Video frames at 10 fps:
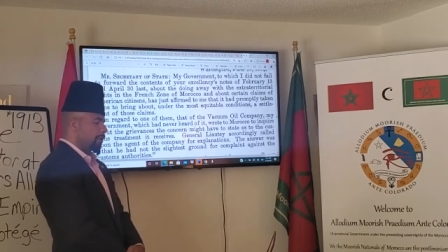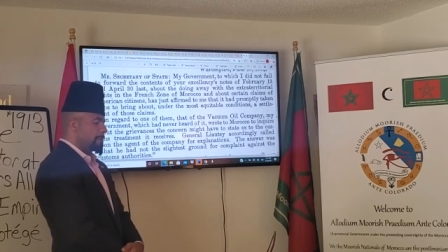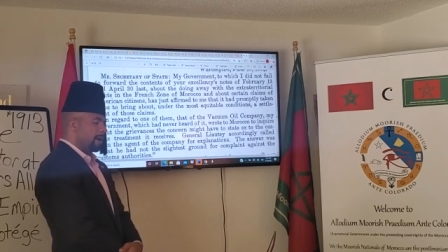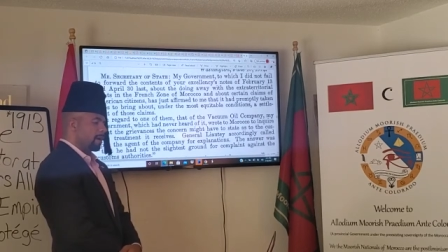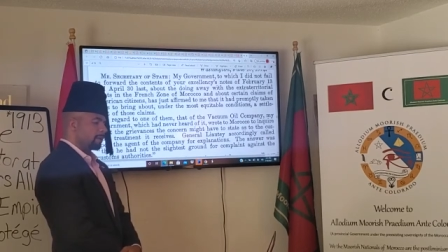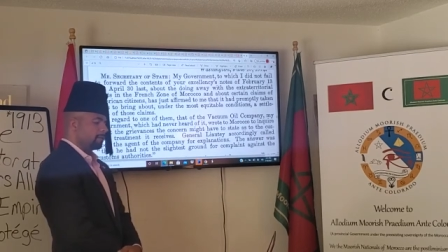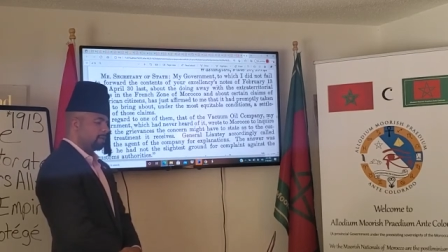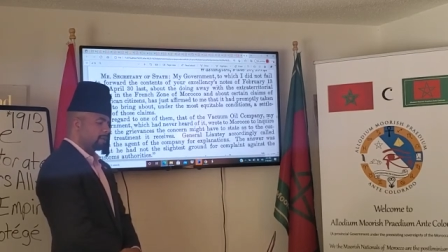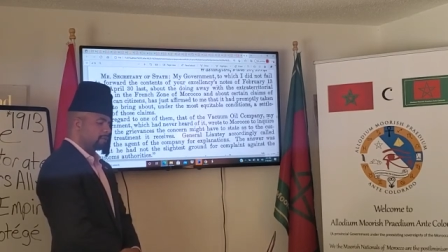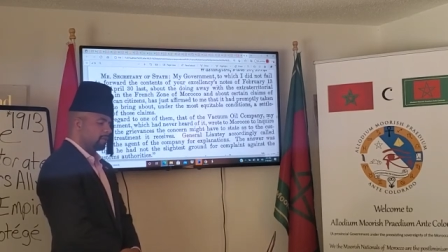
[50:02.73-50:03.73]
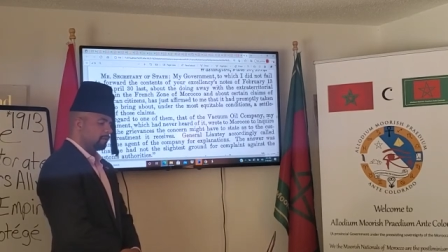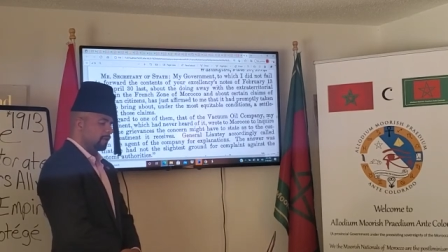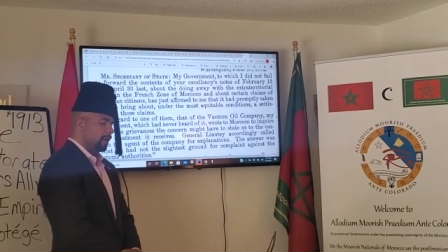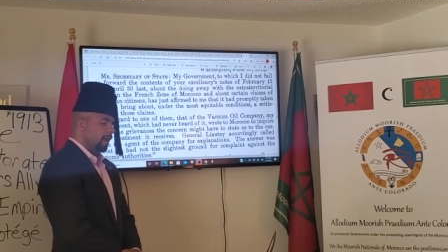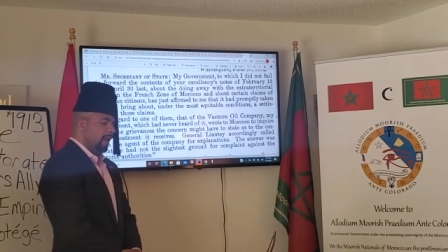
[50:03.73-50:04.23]
American citizens
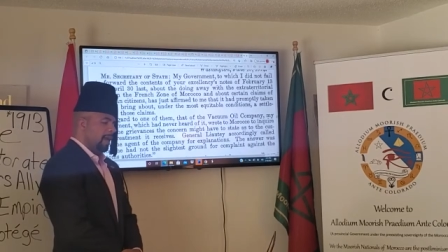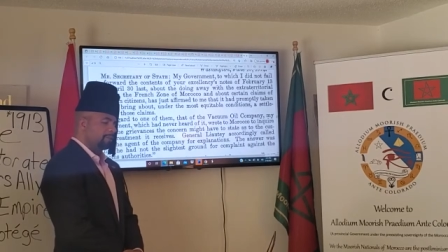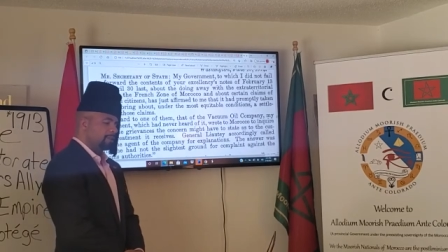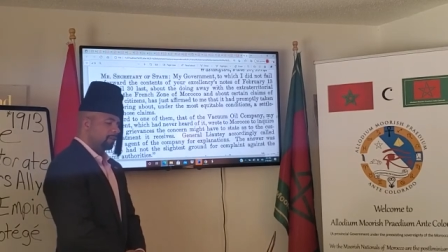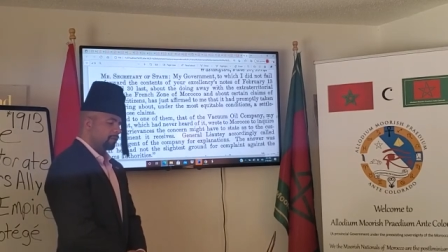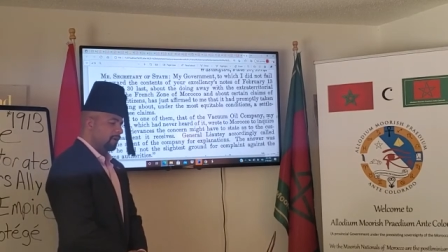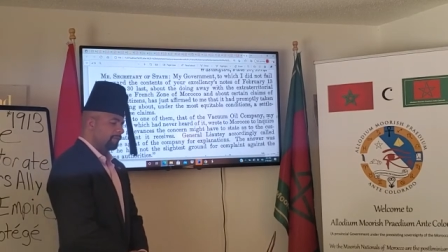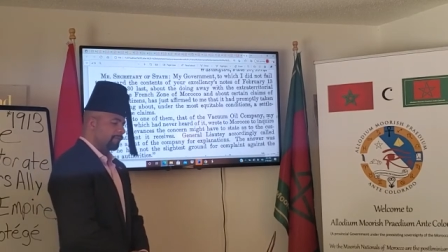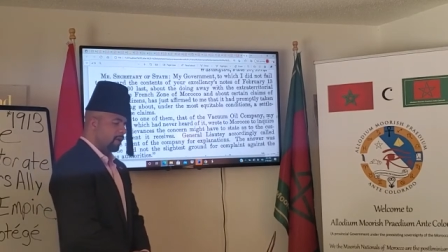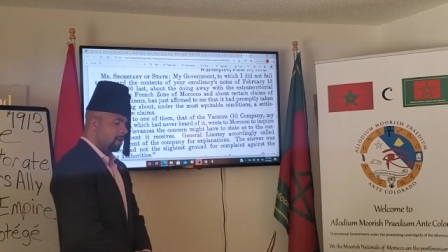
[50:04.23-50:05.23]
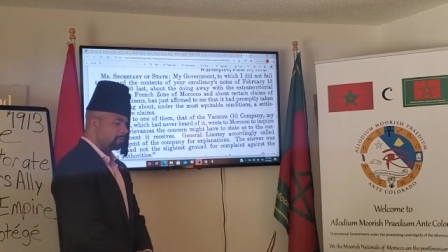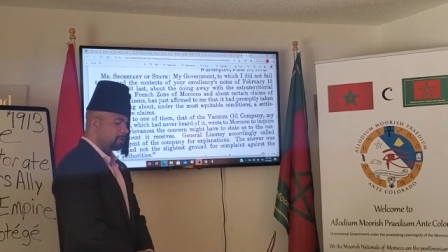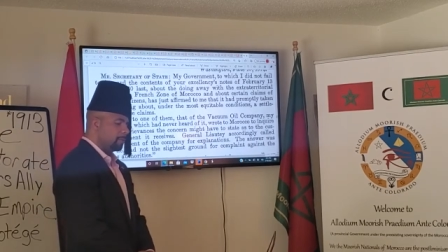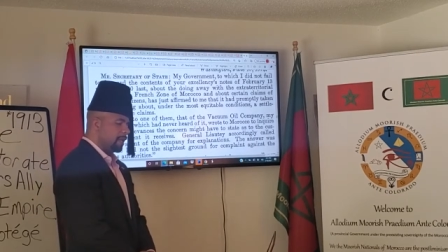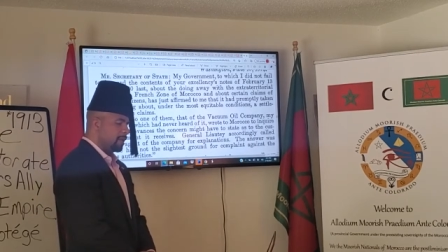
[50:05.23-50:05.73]
has just affirmed
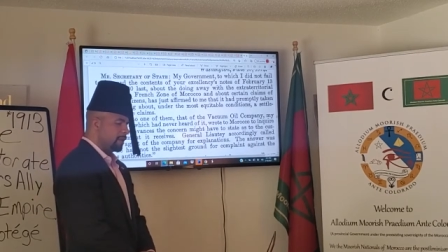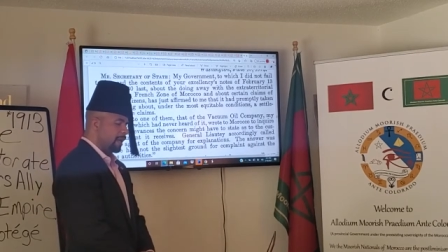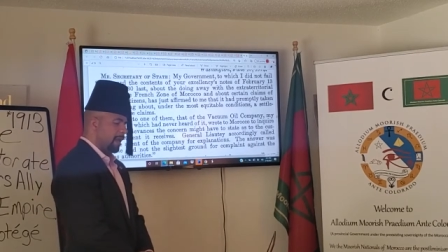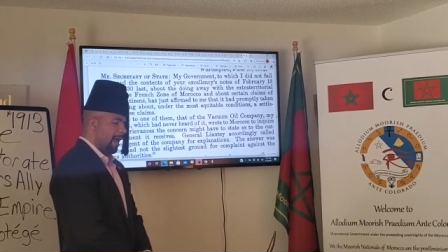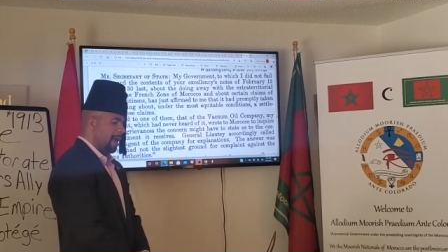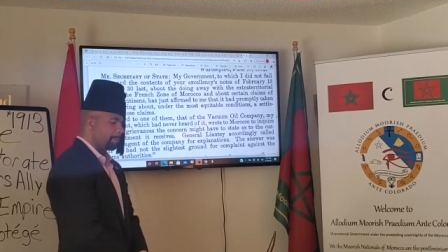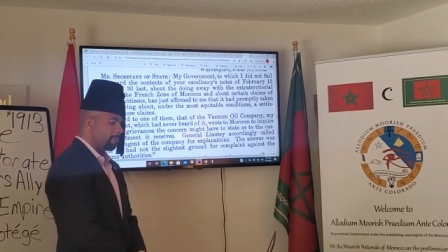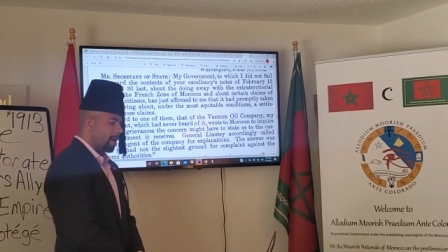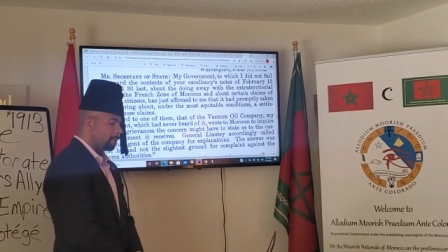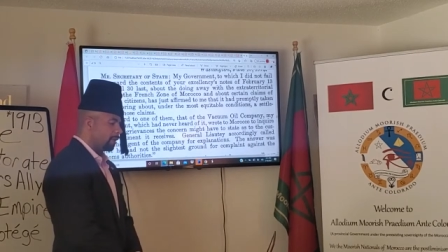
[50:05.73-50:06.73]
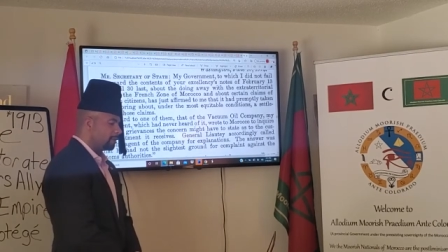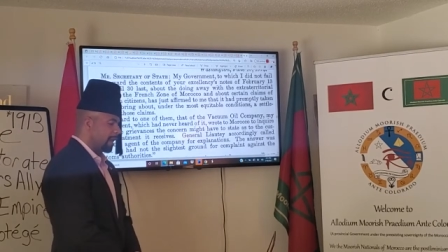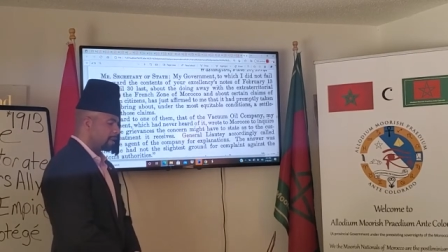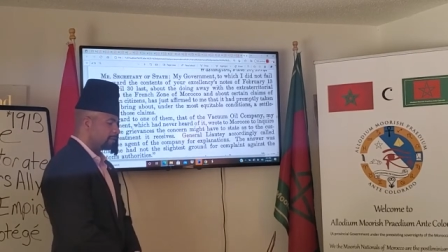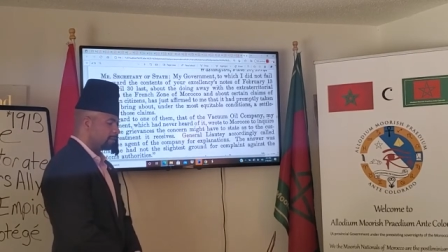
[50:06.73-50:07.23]
to me that it had promptly
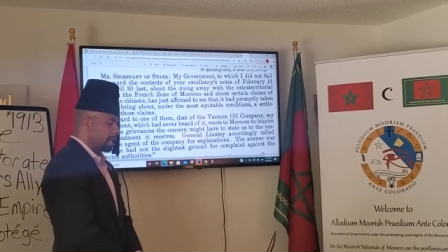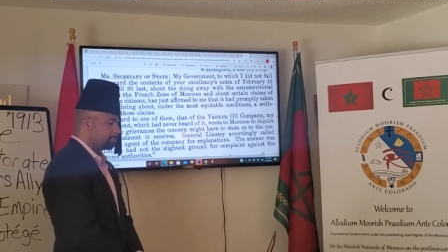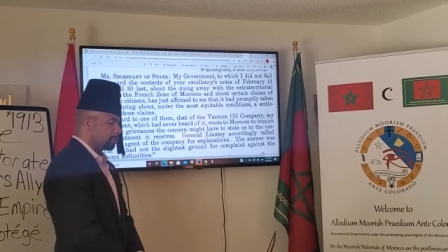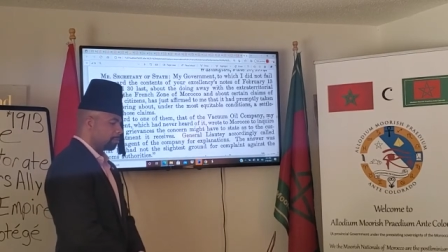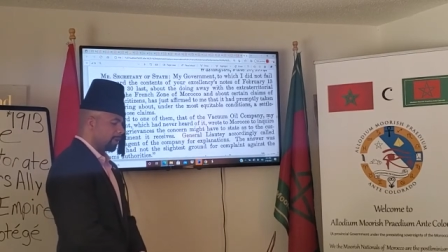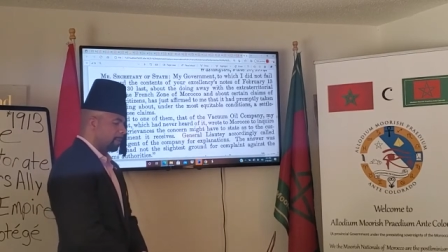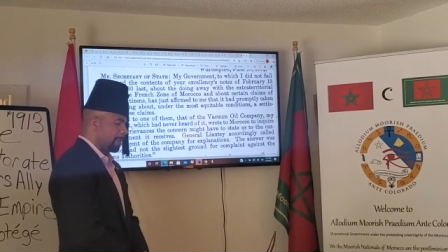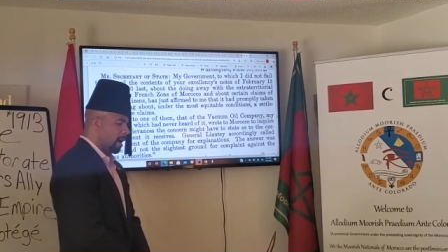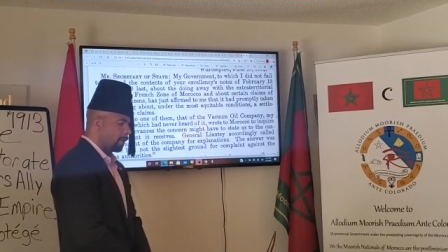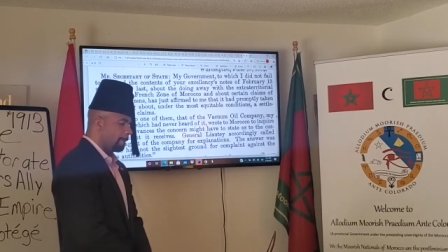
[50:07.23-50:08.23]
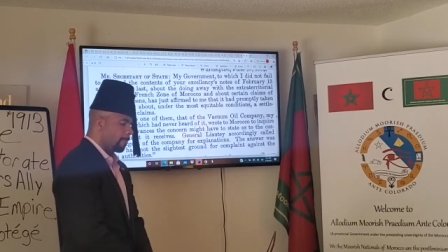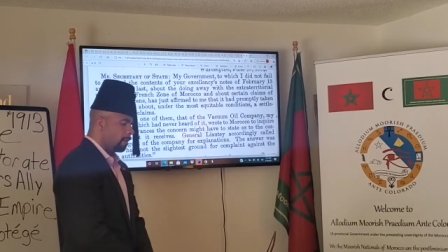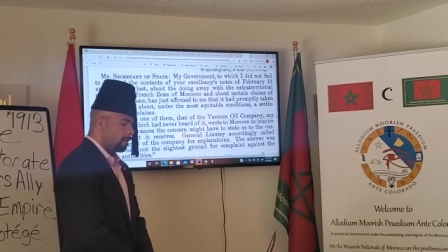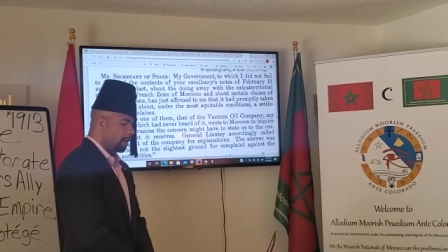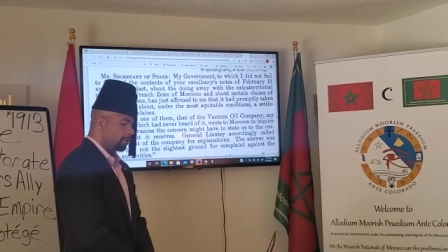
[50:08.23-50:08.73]
taken steps to bring about,
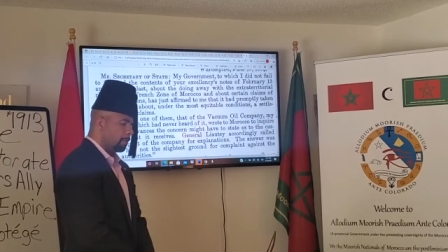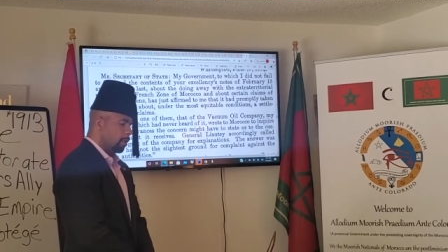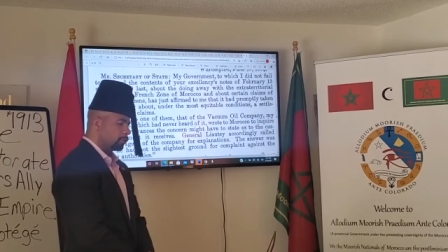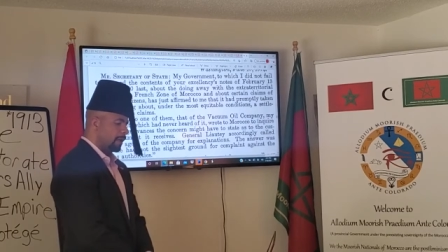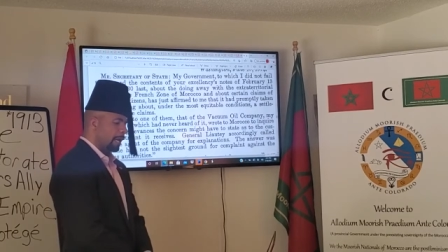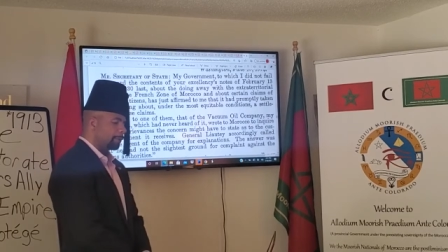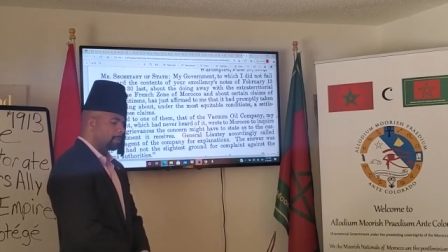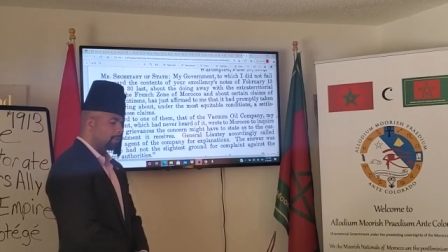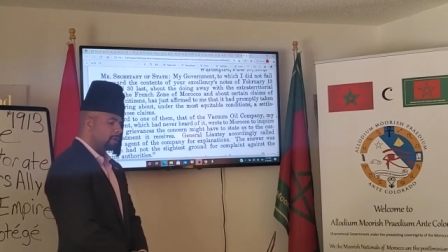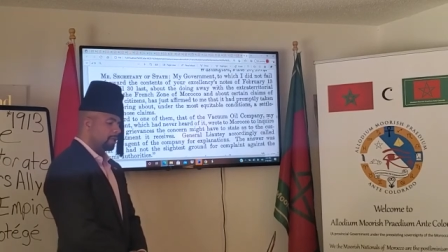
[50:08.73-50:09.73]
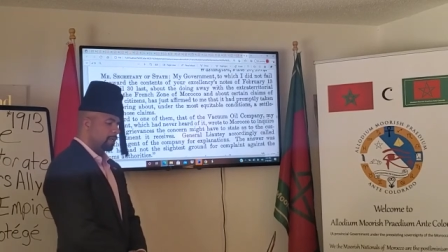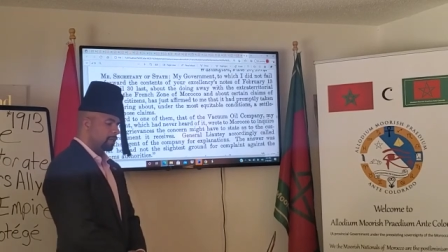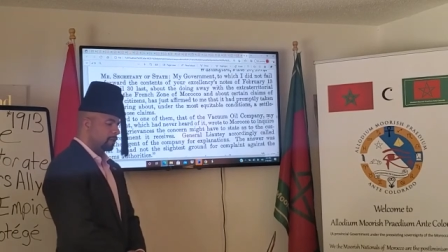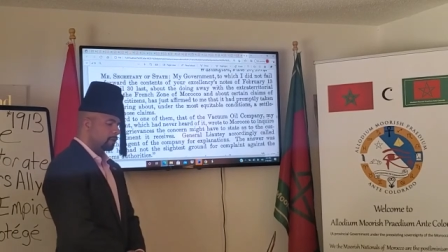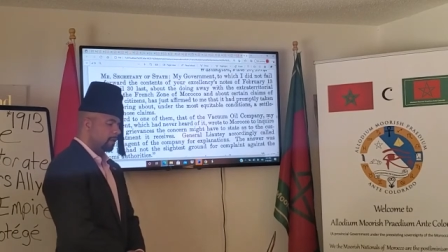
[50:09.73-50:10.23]
under the most equitable
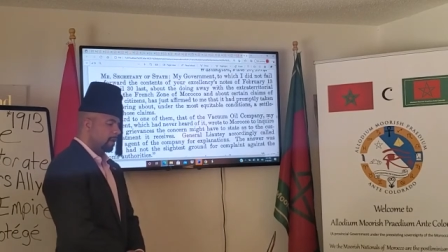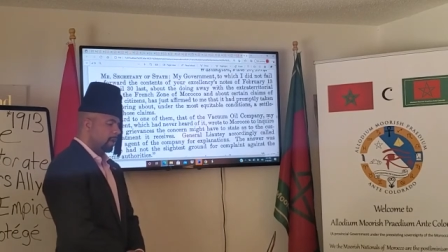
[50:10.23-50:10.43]
conditions,